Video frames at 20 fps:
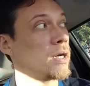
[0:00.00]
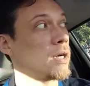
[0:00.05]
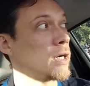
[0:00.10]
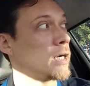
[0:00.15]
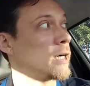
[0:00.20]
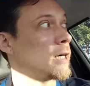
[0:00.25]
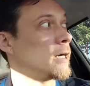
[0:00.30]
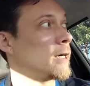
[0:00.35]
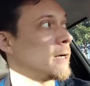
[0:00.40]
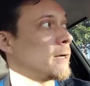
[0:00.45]

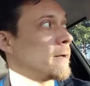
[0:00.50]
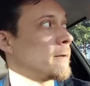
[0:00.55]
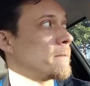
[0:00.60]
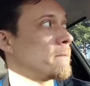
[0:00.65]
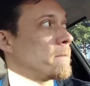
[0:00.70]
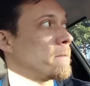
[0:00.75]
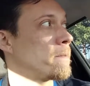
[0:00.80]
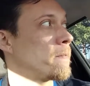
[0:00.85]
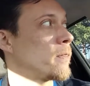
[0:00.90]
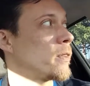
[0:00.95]

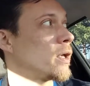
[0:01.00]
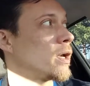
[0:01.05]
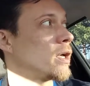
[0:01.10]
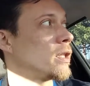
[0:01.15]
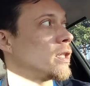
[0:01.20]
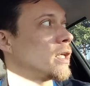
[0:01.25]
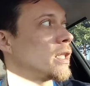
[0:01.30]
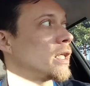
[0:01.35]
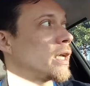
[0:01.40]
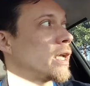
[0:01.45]

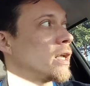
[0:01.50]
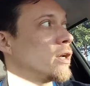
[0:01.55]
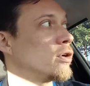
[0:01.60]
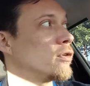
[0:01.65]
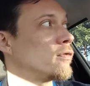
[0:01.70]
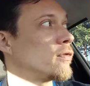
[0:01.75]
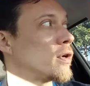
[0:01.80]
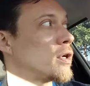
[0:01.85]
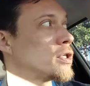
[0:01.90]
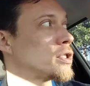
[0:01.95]
The Kindle
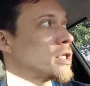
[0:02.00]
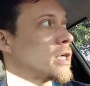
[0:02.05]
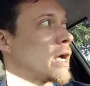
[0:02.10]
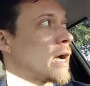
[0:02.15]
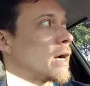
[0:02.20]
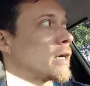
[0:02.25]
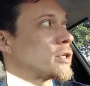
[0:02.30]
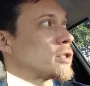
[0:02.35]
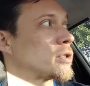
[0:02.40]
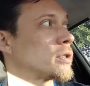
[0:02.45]
version,
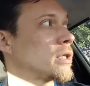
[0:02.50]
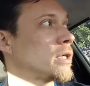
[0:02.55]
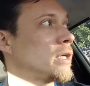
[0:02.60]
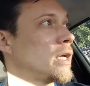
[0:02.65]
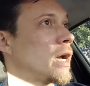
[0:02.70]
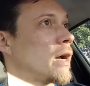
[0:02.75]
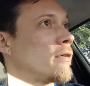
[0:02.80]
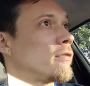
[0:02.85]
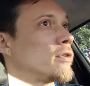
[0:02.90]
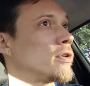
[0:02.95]

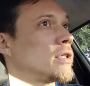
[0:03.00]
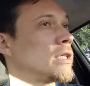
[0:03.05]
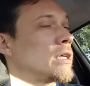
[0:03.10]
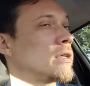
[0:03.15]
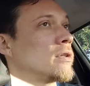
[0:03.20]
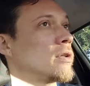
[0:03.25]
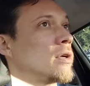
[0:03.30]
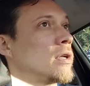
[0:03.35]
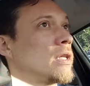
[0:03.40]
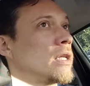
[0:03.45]
actually, after
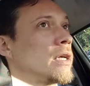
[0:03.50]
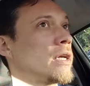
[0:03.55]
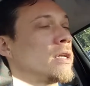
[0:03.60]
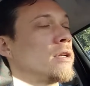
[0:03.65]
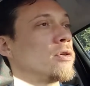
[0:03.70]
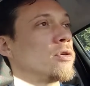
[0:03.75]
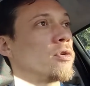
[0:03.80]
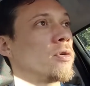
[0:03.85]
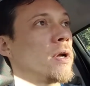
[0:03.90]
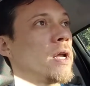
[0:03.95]
downloading the
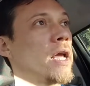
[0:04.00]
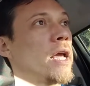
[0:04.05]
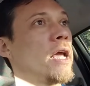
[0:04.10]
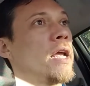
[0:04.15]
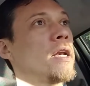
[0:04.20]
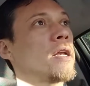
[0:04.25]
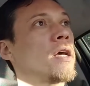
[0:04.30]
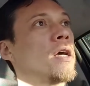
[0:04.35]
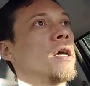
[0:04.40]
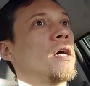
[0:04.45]
Kindle
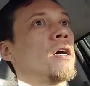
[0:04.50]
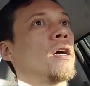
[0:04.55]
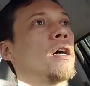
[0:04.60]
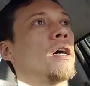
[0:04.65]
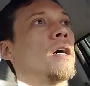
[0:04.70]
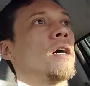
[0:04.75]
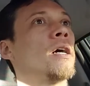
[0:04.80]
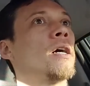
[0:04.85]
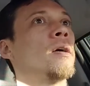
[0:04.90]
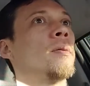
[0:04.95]
Create,
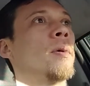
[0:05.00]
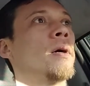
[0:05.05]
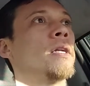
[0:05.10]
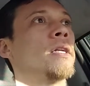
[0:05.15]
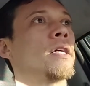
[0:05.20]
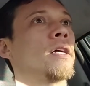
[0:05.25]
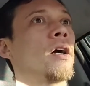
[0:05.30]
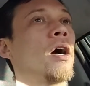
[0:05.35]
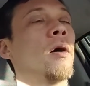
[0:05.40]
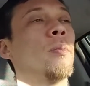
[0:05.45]
I
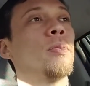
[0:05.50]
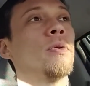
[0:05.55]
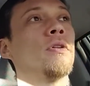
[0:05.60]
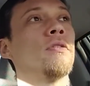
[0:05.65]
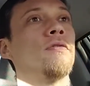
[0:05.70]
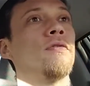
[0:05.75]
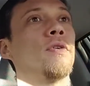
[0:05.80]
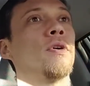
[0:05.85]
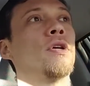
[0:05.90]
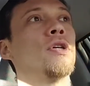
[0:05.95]
did a couple
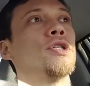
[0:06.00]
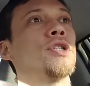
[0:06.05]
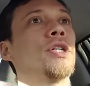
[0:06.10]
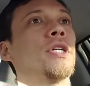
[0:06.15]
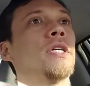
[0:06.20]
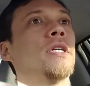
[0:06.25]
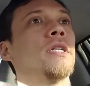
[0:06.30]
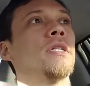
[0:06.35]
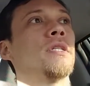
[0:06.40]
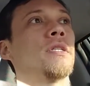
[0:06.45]
of
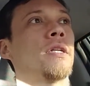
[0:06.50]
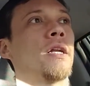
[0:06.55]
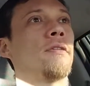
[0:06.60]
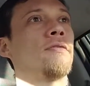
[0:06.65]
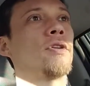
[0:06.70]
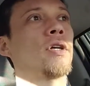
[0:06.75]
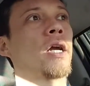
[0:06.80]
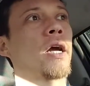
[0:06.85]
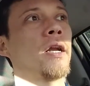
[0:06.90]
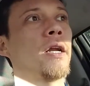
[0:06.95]
versions, and
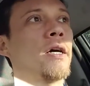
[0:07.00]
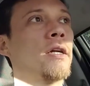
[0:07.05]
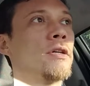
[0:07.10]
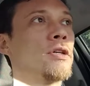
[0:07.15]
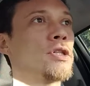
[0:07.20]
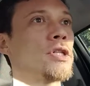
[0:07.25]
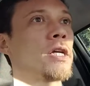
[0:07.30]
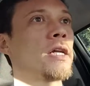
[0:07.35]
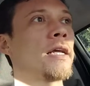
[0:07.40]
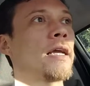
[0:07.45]
after kind of
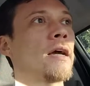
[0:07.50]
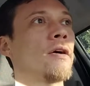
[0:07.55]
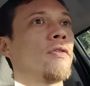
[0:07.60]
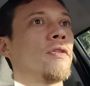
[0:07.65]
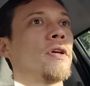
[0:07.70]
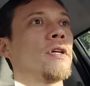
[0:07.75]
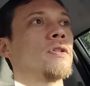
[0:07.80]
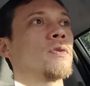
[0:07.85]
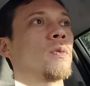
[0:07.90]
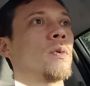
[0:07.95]
understanding how
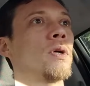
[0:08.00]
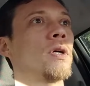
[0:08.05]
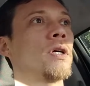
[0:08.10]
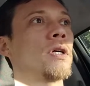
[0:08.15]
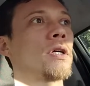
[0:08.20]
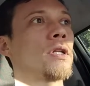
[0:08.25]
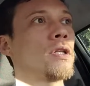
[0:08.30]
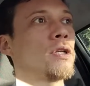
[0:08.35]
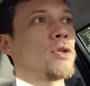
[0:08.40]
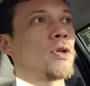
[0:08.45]
things
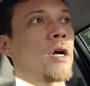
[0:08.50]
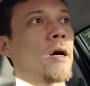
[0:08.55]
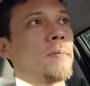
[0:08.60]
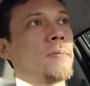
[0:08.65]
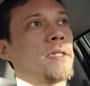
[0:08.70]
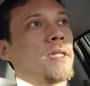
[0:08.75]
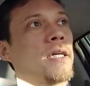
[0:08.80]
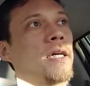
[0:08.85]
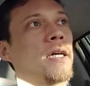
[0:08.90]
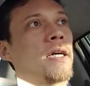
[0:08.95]
work and the drop
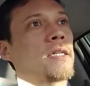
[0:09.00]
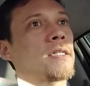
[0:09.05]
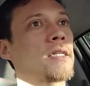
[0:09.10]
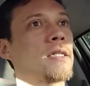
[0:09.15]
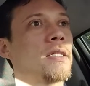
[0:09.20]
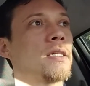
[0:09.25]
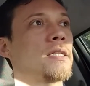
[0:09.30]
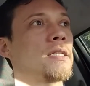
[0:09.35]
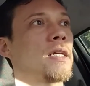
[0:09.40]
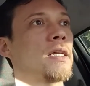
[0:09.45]
text
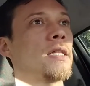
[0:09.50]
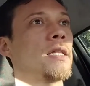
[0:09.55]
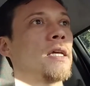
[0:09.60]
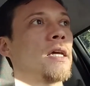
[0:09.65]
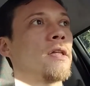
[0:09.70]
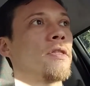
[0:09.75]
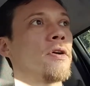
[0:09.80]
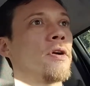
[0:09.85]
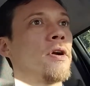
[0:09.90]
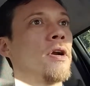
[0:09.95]
and this, that, and the
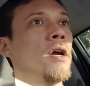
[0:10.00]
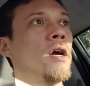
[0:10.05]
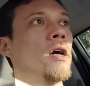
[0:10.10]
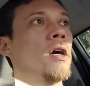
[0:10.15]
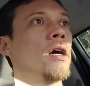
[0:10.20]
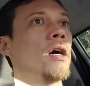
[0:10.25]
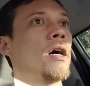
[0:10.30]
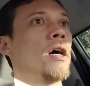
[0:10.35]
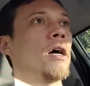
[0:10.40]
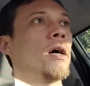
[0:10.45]
other,
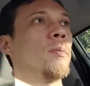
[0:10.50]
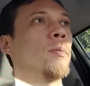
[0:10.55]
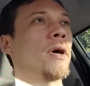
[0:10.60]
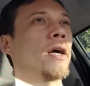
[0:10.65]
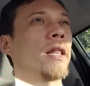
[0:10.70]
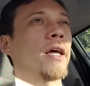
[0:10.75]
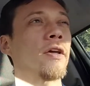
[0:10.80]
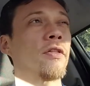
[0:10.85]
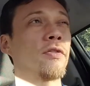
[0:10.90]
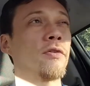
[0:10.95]

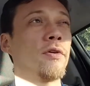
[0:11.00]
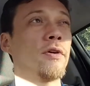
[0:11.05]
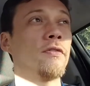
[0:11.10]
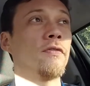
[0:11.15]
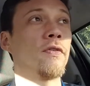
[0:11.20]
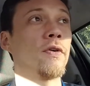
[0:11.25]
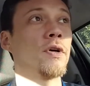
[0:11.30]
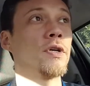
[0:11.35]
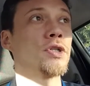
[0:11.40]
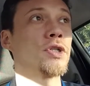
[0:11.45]
my third
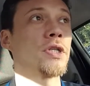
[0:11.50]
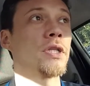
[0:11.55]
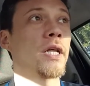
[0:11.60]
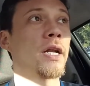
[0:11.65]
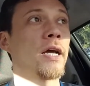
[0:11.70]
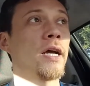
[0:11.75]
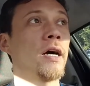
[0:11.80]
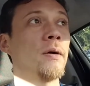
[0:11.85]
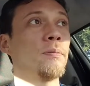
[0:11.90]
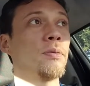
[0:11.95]
version that
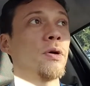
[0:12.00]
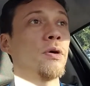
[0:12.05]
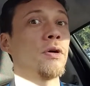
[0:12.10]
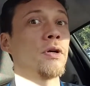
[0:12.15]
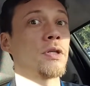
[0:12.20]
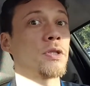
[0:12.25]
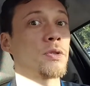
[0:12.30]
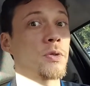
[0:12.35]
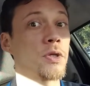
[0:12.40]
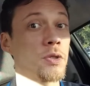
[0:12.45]
I
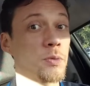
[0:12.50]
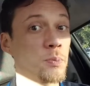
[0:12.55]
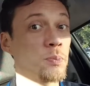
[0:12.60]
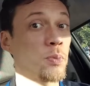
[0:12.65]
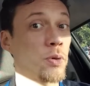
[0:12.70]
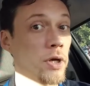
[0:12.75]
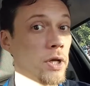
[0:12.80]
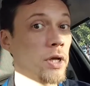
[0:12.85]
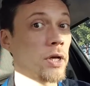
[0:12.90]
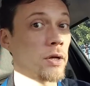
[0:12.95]
uploaded is
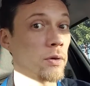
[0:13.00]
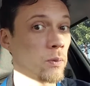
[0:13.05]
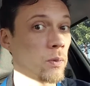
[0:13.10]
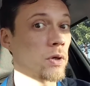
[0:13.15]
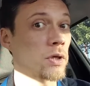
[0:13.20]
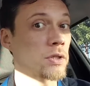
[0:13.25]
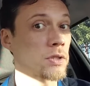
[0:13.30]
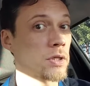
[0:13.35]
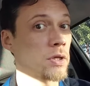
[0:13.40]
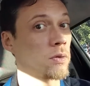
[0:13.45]
pretty good. It
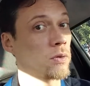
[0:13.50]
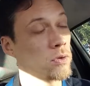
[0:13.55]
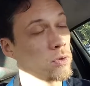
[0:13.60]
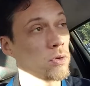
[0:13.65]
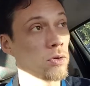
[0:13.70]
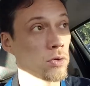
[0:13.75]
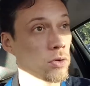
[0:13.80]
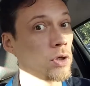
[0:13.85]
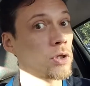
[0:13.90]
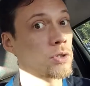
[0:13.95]
works. It
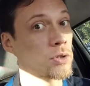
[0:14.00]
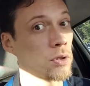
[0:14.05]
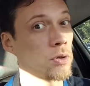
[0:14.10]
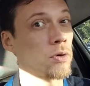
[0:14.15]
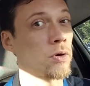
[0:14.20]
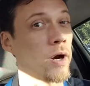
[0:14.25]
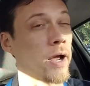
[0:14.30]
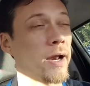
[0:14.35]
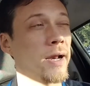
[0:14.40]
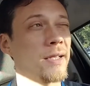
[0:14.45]
looks all
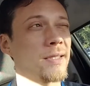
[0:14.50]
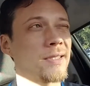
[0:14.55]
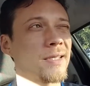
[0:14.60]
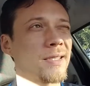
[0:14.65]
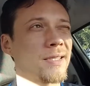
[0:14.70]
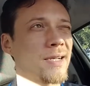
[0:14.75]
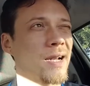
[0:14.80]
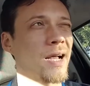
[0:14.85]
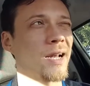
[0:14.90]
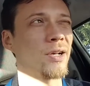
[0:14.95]
right.
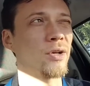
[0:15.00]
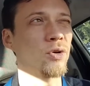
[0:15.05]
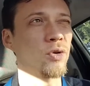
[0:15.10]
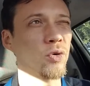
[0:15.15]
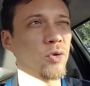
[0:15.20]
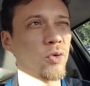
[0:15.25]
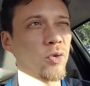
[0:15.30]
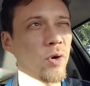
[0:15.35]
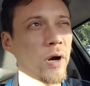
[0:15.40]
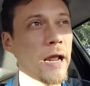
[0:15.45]
It's not
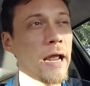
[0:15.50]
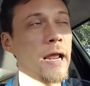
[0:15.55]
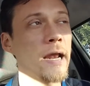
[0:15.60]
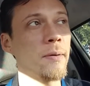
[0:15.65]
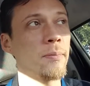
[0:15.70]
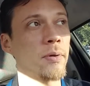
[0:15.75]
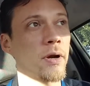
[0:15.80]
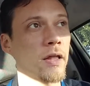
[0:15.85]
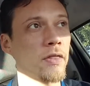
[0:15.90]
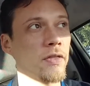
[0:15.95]

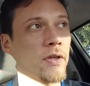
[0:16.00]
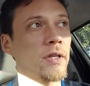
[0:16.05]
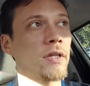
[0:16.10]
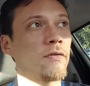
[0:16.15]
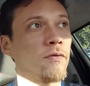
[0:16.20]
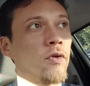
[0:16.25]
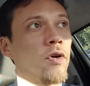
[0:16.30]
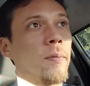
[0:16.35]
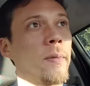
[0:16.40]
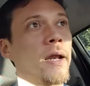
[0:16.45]
great, but I think the
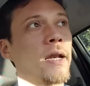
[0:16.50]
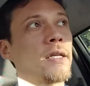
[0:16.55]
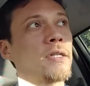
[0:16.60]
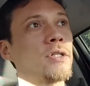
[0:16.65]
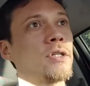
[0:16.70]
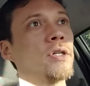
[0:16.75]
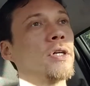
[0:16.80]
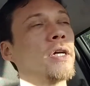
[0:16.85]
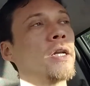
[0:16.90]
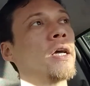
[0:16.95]
formatting is
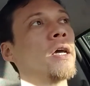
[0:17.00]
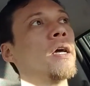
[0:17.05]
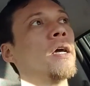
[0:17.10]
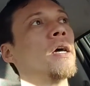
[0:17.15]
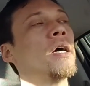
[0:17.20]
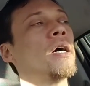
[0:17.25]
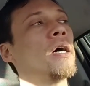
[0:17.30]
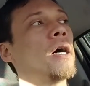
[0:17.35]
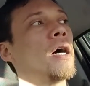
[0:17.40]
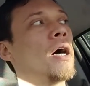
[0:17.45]
good.
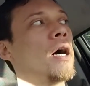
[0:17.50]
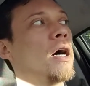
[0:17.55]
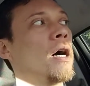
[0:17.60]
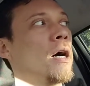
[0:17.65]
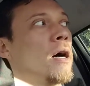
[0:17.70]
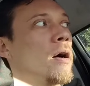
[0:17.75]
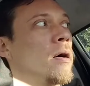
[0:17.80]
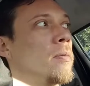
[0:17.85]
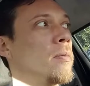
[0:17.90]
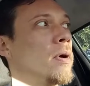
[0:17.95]

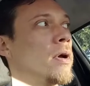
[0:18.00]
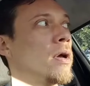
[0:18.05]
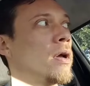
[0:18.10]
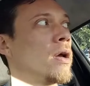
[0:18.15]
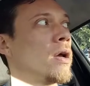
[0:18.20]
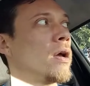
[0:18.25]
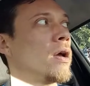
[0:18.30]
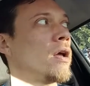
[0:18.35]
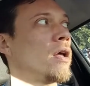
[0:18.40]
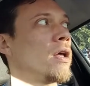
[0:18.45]
EPUB,
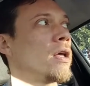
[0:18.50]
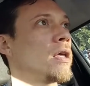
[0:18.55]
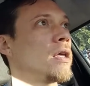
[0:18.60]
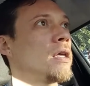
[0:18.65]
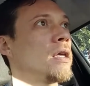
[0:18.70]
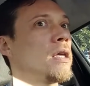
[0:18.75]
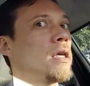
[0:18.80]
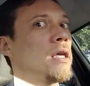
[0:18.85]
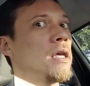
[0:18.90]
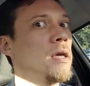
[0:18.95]

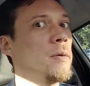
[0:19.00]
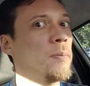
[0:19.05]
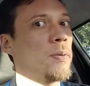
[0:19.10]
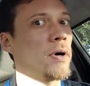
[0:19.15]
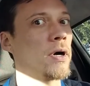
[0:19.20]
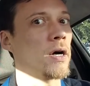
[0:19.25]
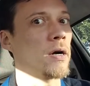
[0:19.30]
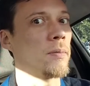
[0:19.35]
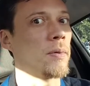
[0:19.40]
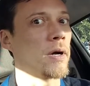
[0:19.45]

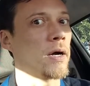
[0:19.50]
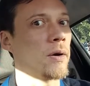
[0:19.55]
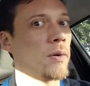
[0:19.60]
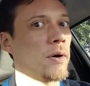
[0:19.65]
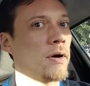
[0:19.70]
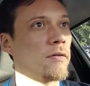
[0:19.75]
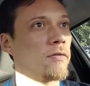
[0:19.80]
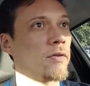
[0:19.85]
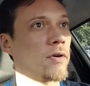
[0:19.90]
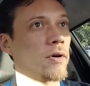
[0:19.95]

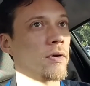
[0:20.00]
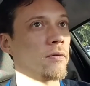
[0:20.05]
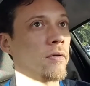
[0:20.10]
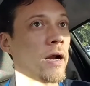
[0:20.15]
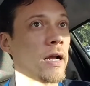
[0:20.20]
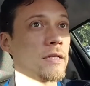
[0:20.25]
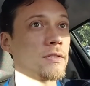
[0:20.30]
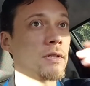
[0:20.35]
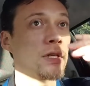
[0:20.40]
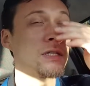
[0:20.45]
however,
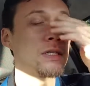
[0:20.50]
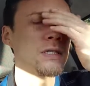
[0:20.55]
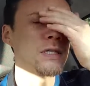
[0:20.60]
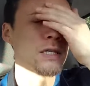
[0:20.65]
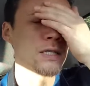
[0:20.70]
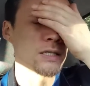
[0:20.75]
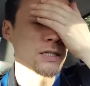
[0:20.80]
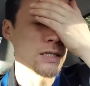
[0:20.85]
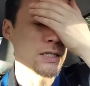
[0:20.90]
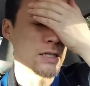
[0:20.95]
right? So this
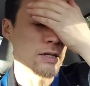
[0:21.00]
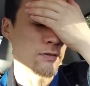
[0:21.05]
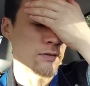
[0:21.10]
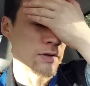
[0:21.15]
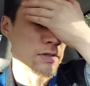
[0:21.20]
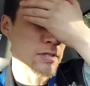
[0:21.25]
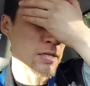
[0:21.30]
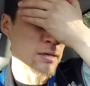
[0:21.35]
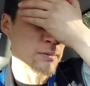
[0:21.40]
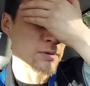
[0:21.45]
is the
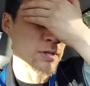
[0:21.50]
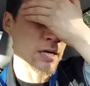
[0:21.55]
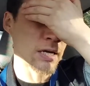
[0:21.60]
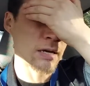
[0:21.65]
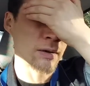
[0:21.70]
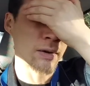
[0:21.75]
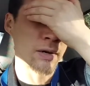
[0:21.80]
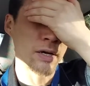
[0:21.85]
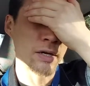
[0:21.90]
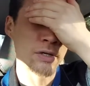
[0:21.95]
difference that I'm
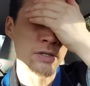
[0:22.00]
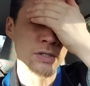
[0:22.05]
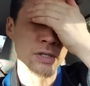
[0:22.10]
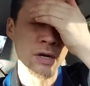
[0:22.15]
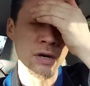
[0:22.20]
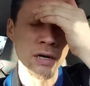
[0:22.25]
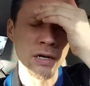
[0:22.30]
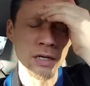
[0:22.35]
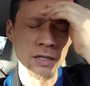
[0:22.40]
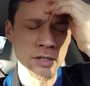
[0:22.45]
talking about here.
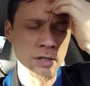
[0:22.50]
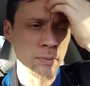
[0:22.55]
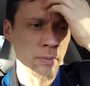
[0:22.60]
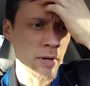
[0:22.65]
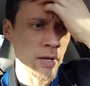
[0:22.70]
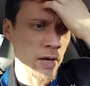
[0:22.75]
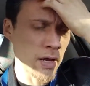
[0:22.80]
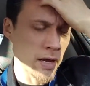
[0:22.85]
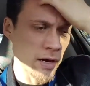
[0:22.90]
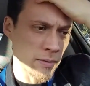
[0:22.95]
Sorry to jump
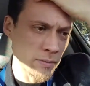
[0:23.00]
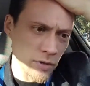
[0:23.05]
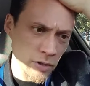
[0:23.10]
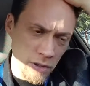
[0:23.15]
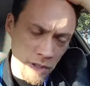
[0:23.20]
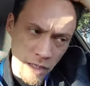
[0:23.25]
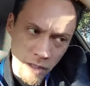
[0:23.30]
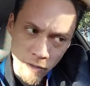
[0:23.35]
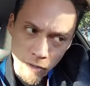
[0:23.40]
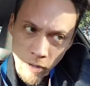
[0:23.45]
ahead. I'm
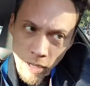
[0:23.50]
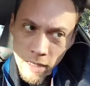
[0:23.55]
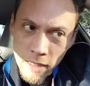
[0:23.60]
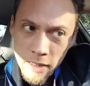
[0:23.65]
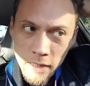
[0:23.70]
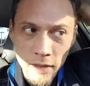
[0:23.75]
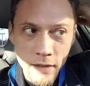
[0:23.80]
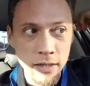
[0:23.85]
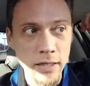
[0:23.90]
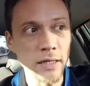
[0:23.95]
just getting right
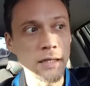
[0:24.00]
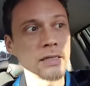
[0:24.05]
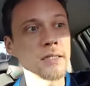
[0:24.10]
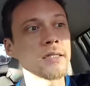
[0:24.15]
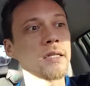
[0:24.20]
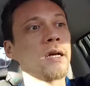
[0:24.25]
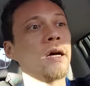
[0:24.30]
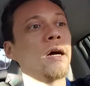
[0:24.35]
into things.